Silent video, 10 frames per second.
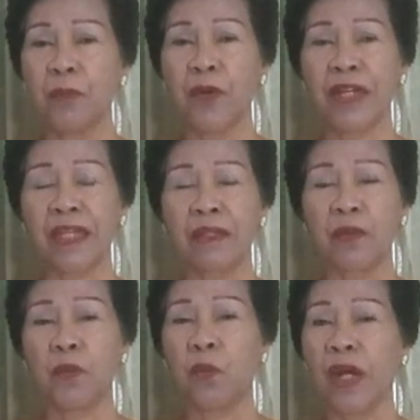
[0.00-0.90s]
boil.
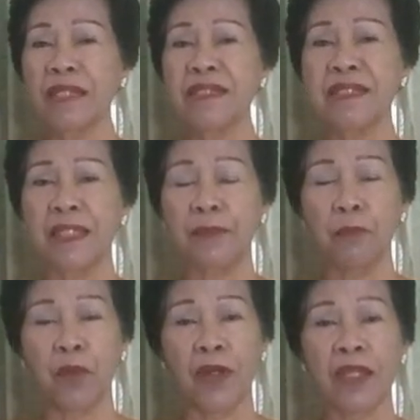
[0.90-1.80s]
Once it
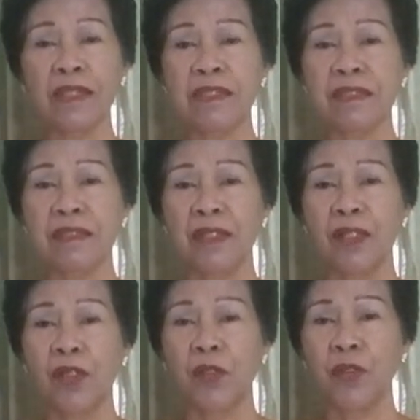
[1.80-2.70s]
boils,
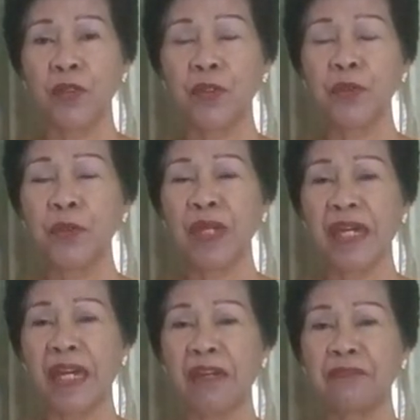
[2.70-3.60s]
you
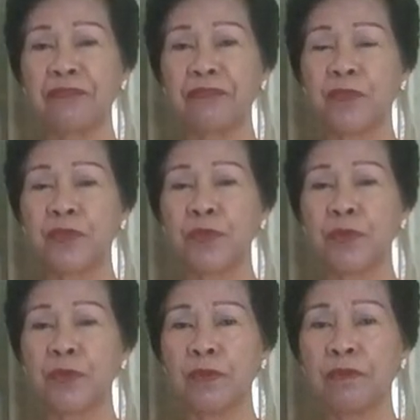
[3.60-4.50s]
have
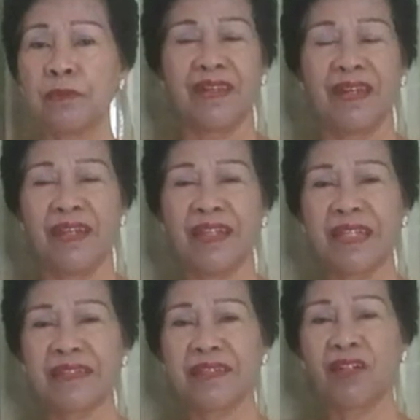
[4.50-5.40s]
to
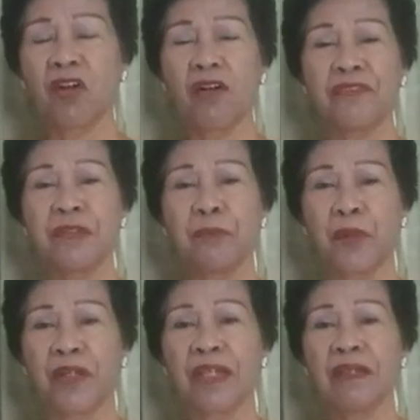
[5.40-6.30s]
let the coffee
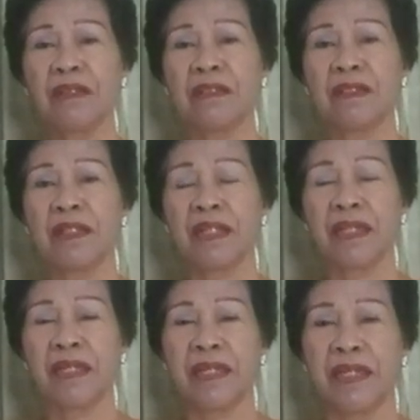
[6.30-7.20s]
boil,
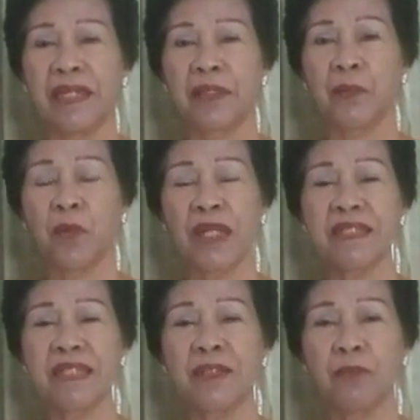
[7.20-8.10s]
and
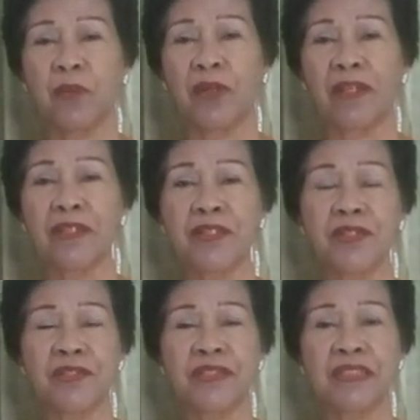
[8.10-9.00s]
once it
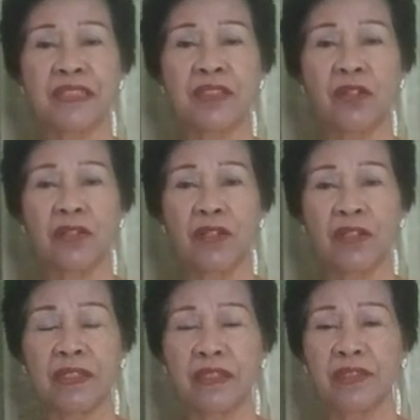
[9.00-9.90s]
boils, turn
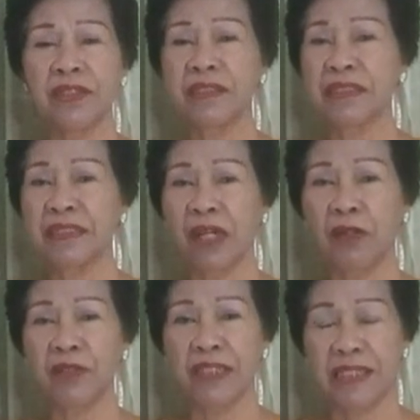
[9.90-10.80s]

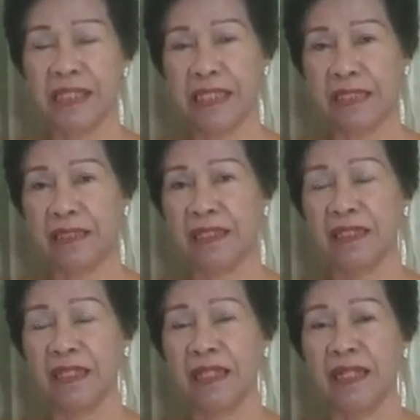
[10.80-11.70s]
down the heat
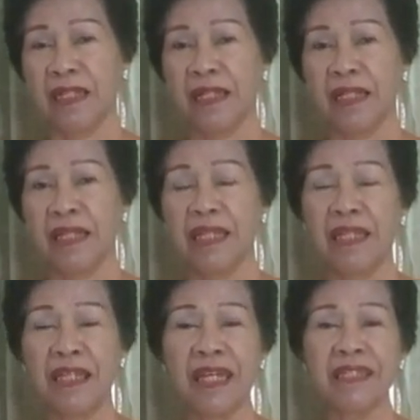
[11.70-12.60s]

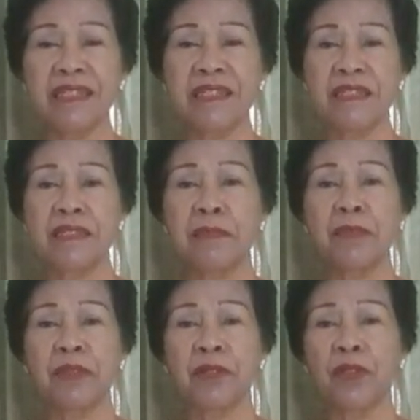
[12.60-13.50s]
and let it
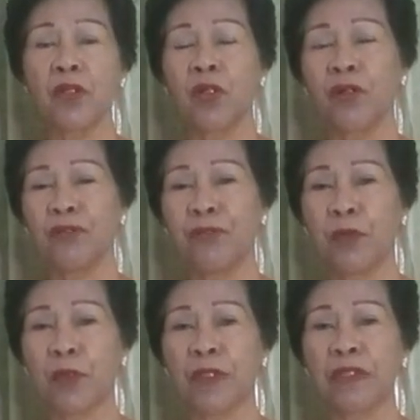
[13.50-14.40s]
simmer
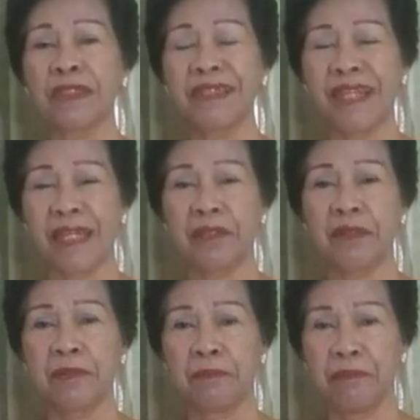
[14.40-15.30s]
for 10